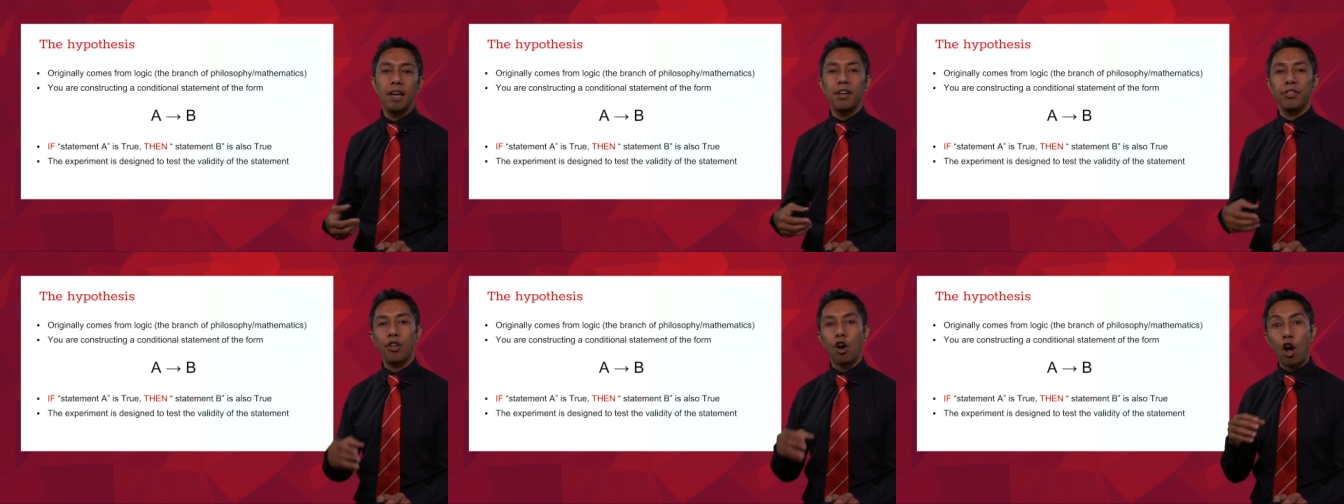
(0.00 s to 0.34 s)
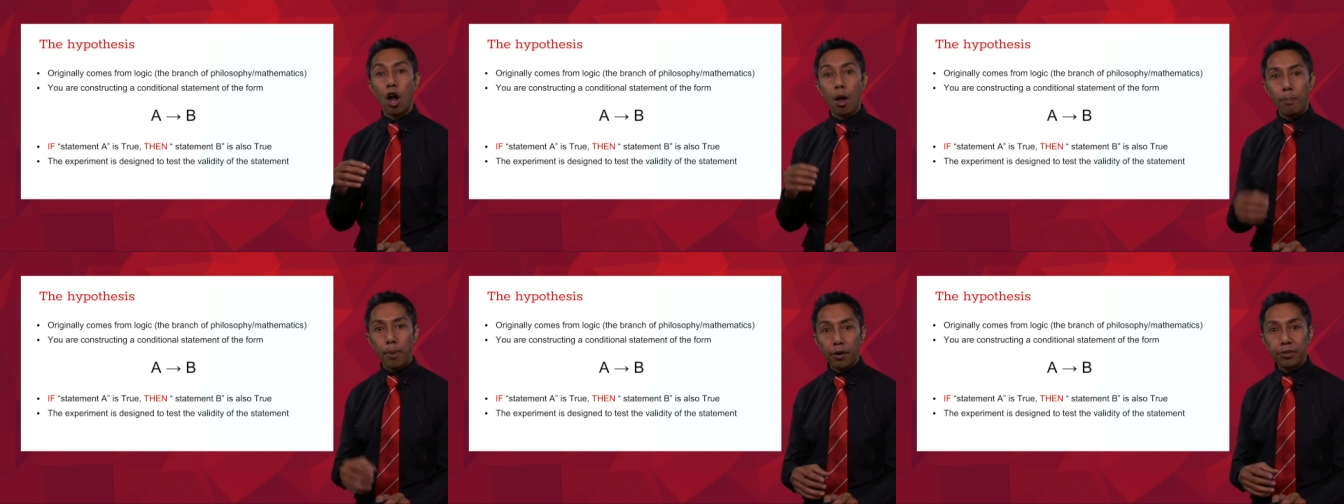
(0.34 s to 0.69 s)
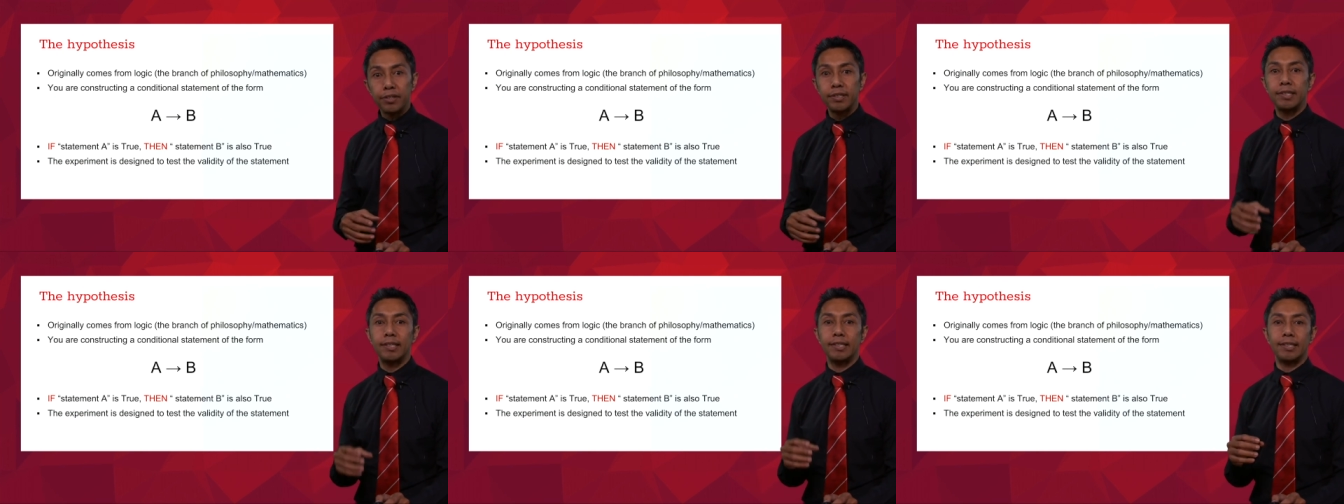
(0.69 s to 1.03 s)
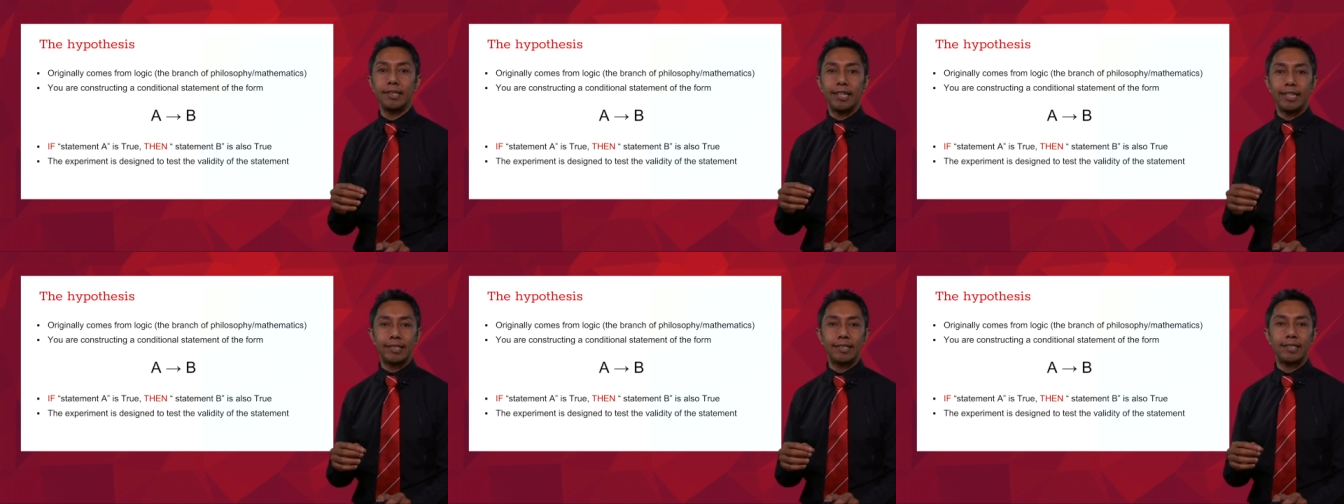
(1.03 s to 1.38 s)
The hypothesis
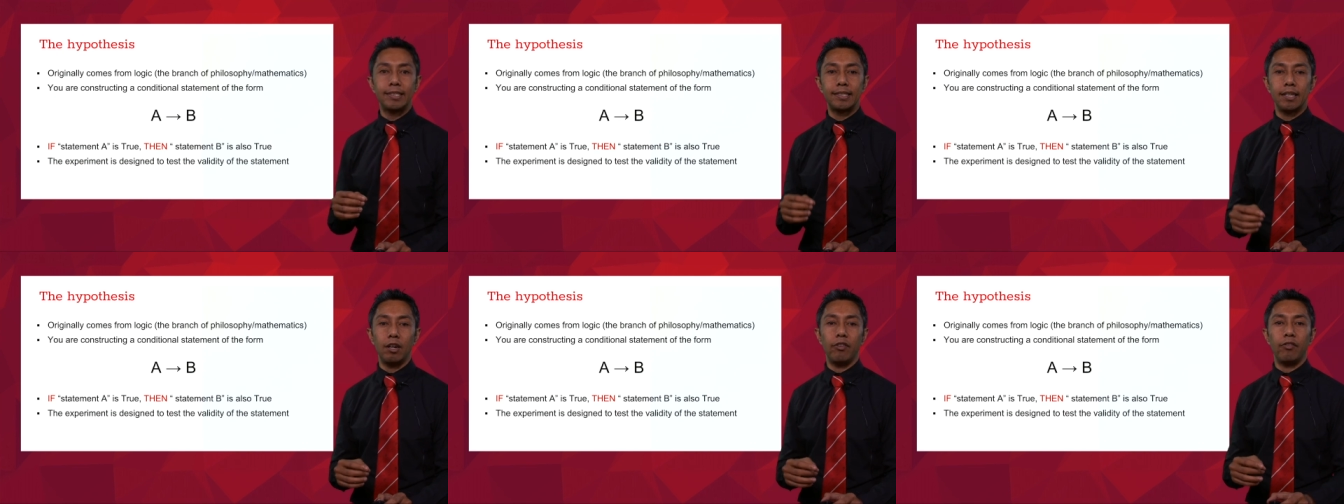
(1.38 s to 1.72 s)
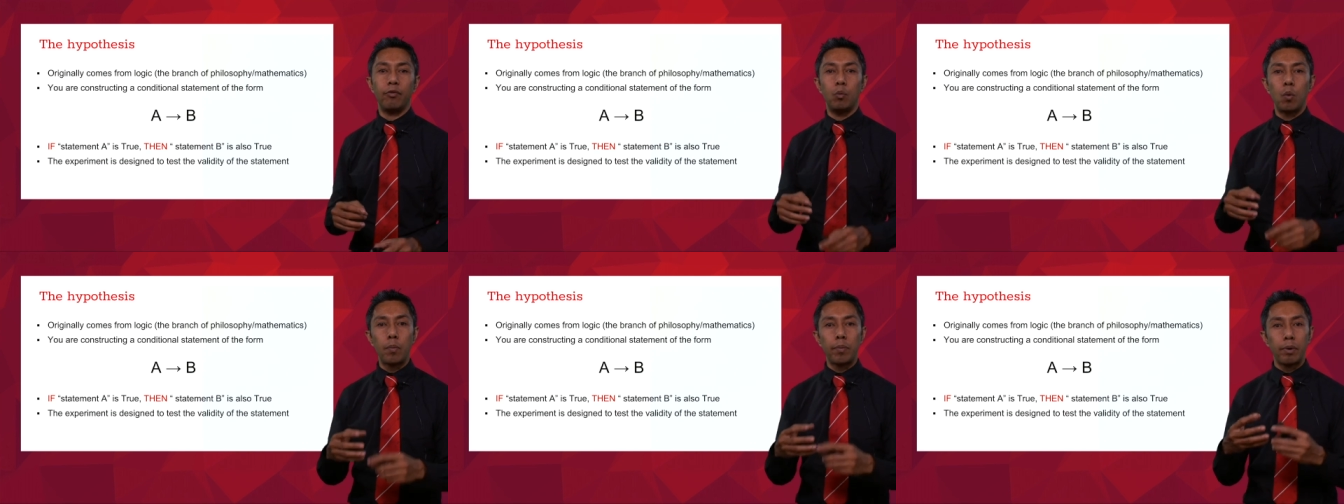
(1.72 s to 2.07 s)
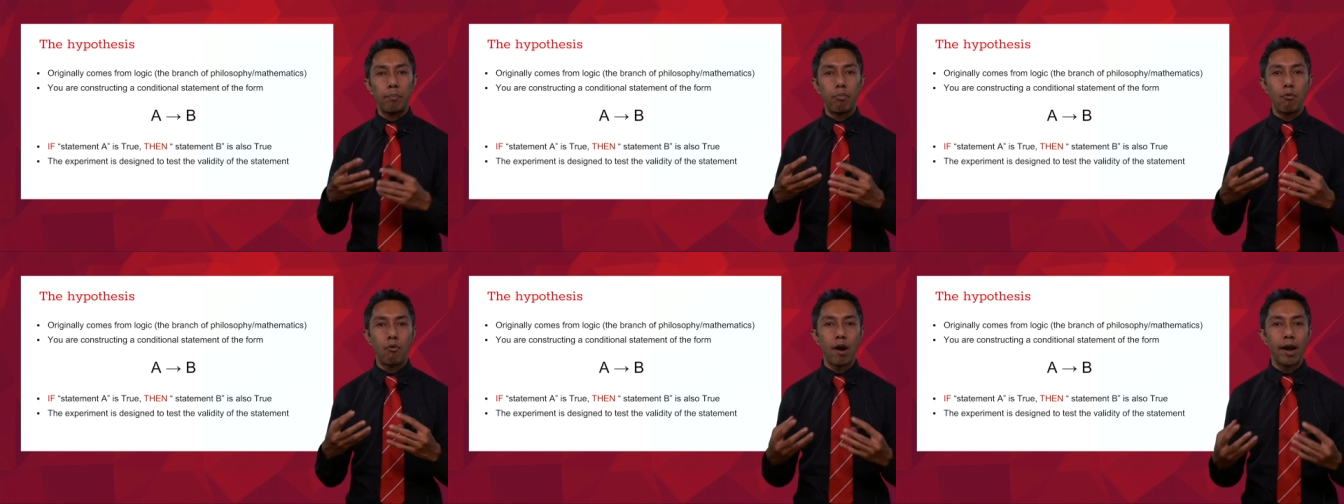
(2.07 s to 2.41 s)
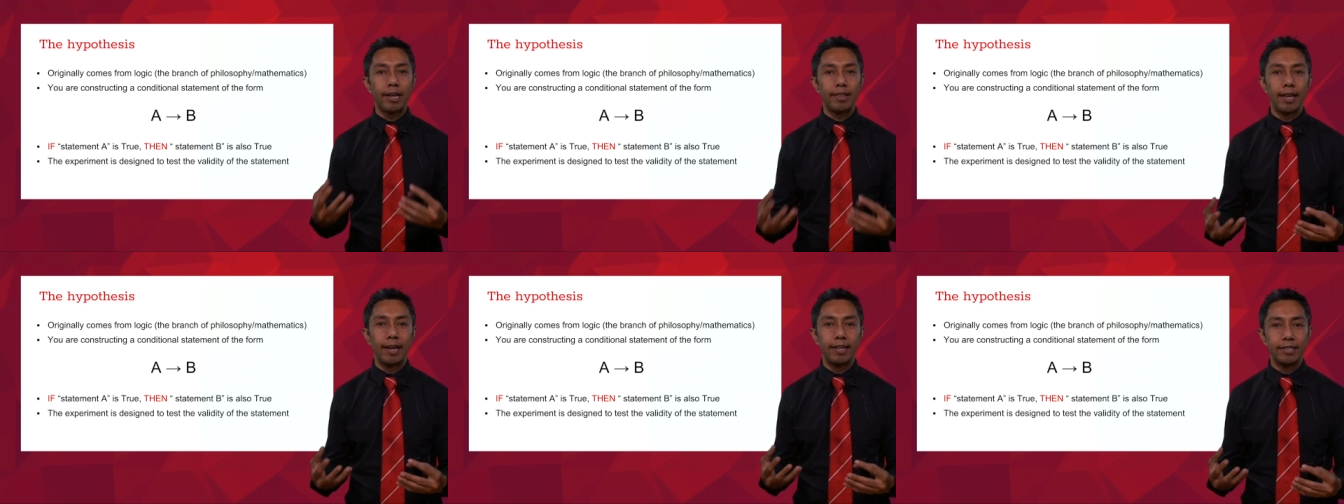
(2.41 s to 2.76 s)
itself, when we
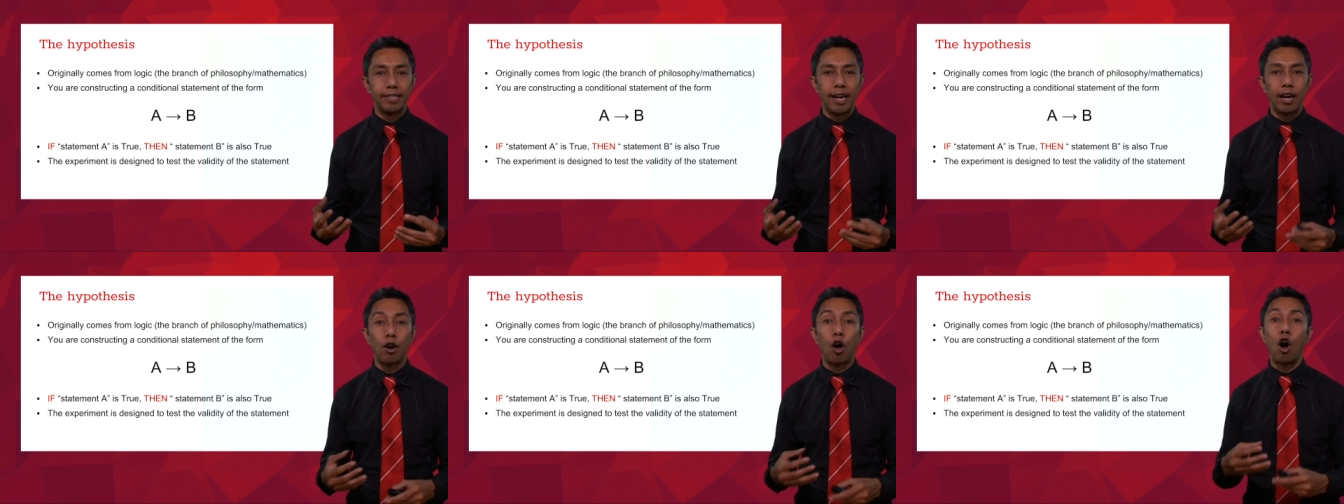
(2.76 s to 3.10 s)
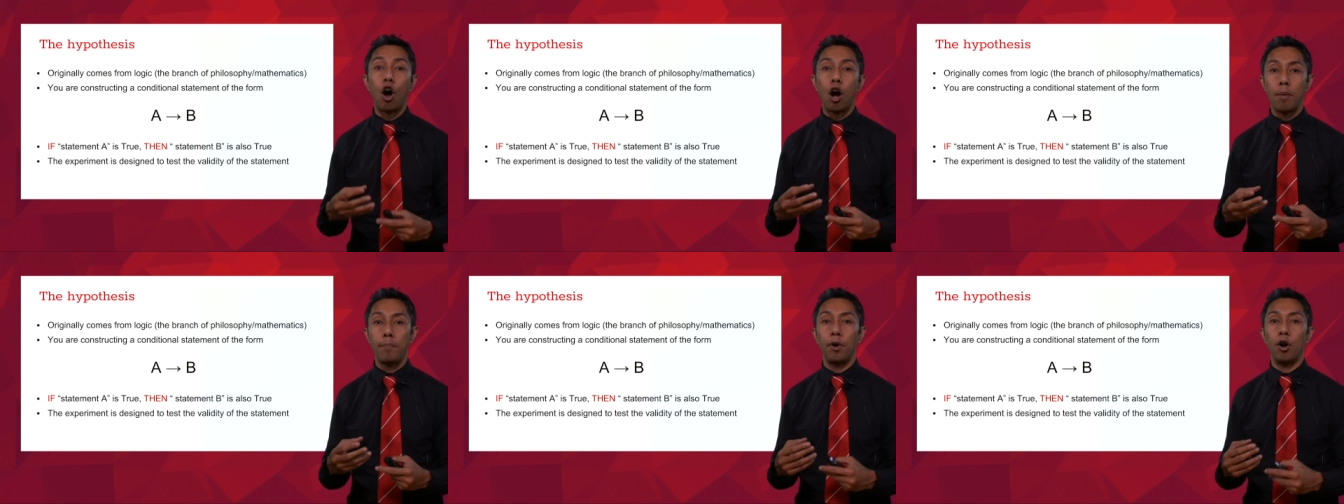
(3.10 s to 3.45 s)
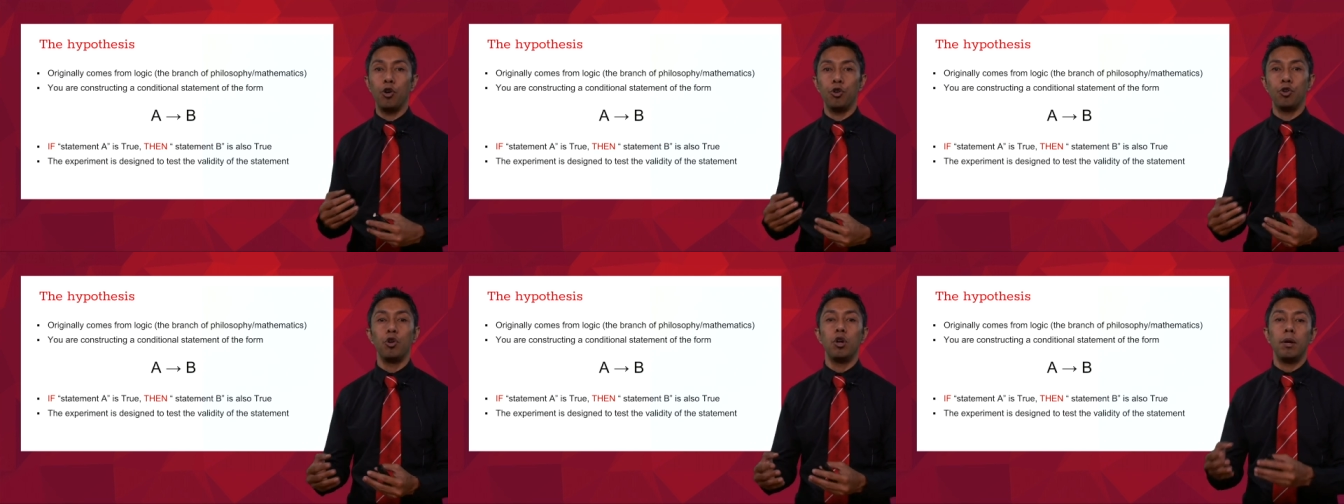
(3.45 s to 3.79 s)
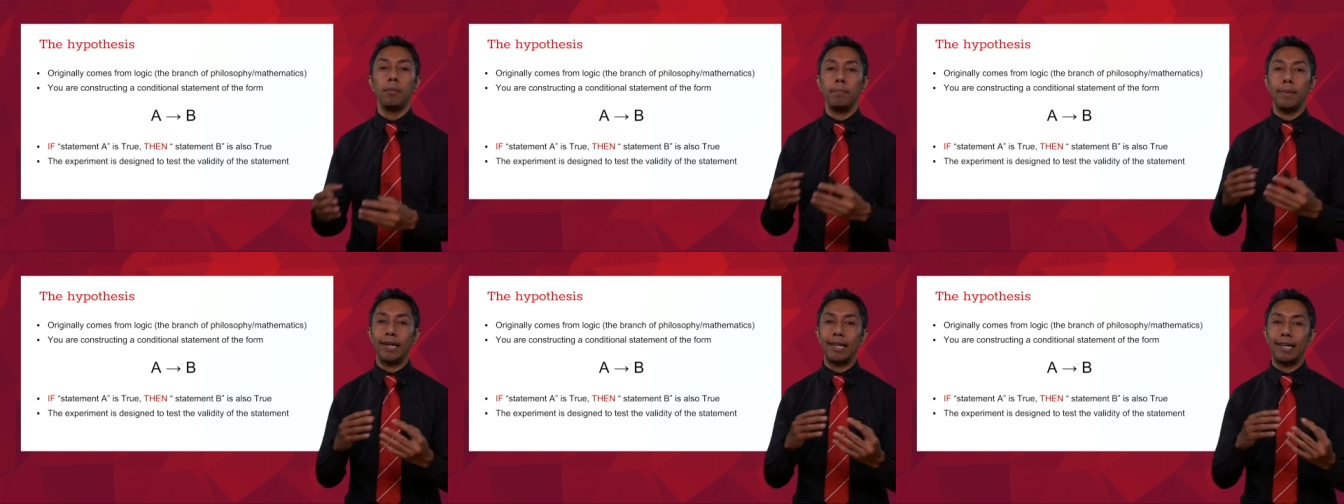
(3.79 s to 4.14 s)
break that down, hypo
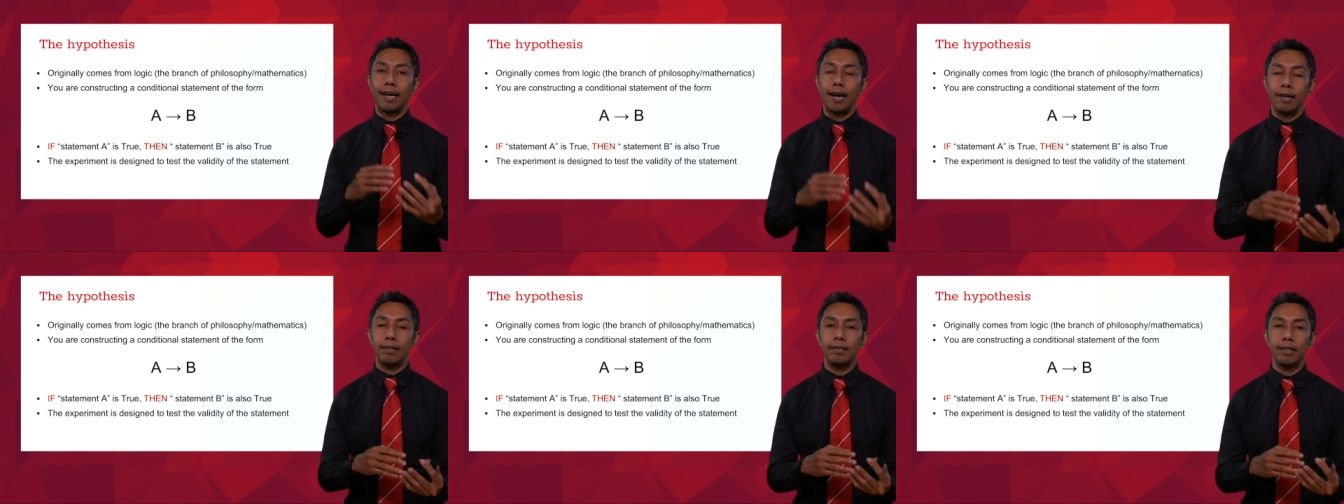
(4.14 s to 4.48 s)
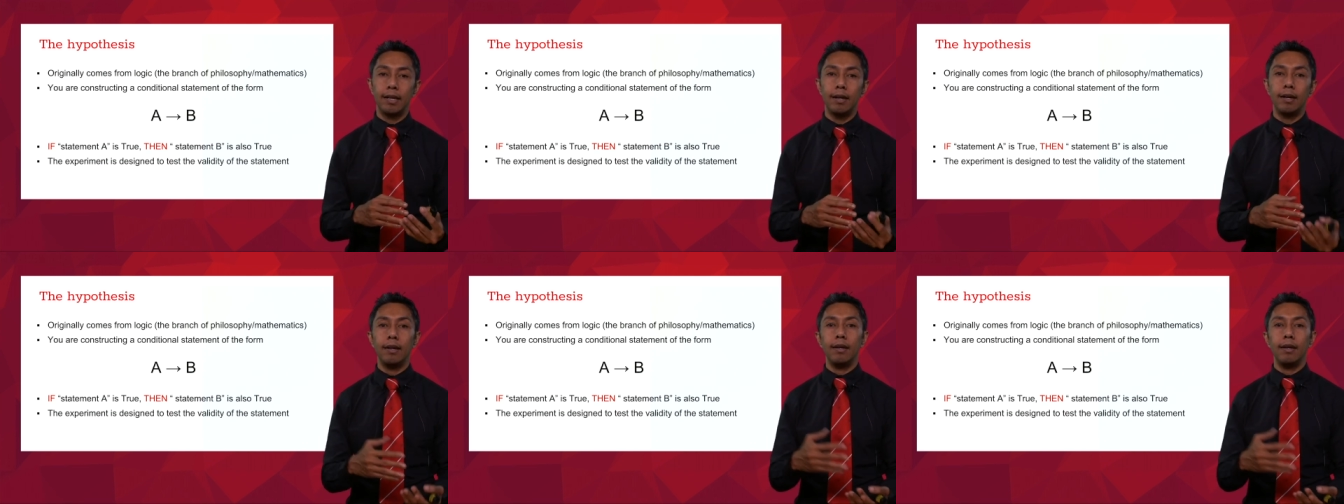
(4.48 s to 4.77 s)
meaning under,